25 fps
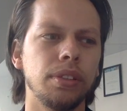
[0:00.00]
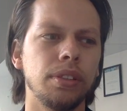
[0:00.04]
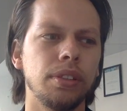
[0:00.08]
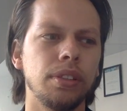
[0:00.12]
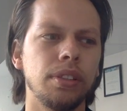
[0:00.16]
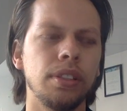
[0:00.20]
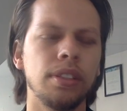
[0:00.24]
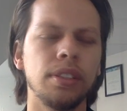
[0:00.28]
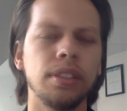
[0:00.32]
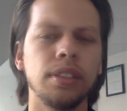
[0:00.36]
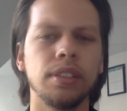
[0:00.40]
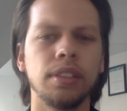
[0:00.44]

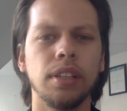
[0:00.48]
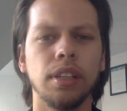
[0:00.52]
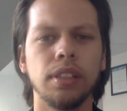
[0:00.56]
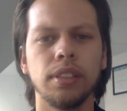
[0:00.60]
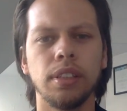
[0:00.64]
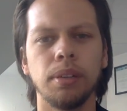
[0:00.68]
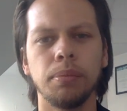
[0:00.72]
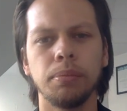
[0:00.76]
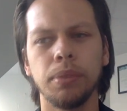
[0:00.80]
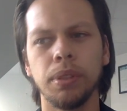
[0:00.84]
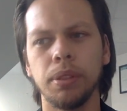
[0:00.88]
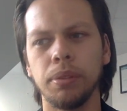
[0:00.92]
This is not
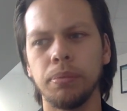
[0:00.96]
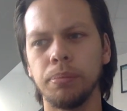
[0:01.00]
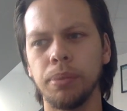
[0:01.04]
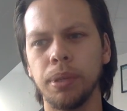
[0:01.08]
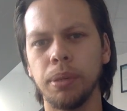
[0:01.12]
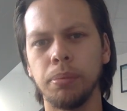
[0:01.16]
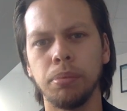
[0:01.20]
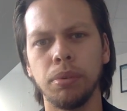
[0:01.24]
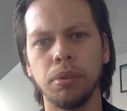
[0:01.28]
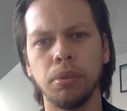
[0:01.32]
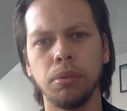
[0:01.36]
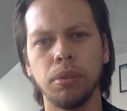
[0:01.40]
something
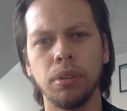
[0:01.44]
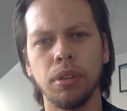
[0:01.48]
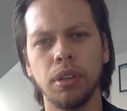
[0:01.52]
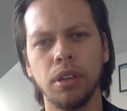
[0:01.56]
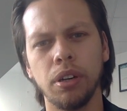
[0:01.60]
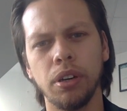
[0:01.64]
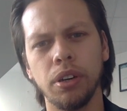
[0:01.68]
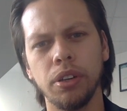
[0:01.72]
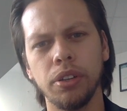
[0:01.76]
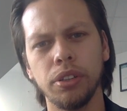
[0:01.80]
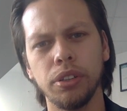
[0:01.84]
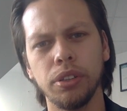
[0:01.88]
people will
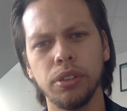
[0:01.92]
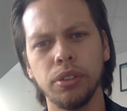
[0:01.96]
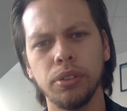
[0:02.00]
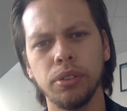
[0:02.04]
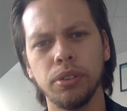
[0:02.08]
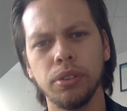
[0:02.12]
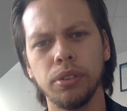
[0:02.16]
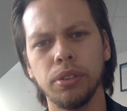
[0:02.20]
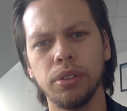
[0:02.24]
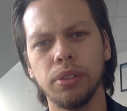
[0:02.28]
learn you